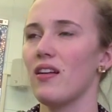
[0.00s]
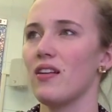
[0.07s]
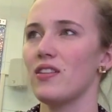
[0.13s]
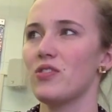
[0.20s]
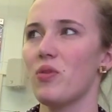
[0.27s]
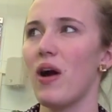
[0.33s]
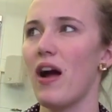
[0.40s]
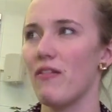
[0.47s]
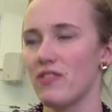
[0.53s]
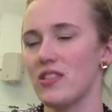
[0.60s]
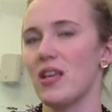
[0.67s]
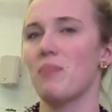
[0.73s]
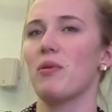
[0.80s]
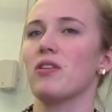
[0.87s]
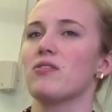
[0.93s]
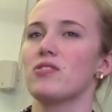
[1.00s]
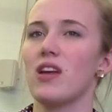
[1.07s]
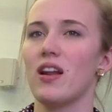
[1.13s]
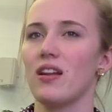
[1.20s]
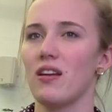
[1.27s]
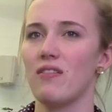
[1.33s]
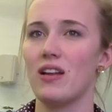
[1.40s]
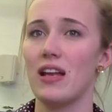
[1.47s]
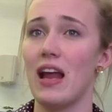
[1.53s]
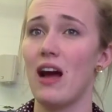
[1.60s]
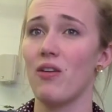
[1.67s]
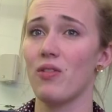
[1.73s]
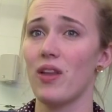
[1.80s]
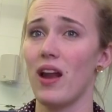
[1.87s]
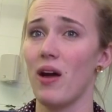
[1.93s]
do I have the same understanding of it
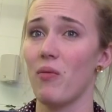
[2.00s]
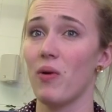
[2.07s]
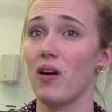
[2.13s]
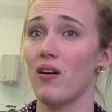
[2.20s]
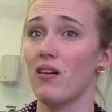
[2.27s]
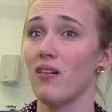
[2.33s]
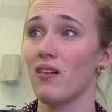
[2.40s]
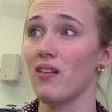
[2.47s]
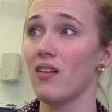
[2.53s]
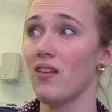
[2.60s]
now that I will,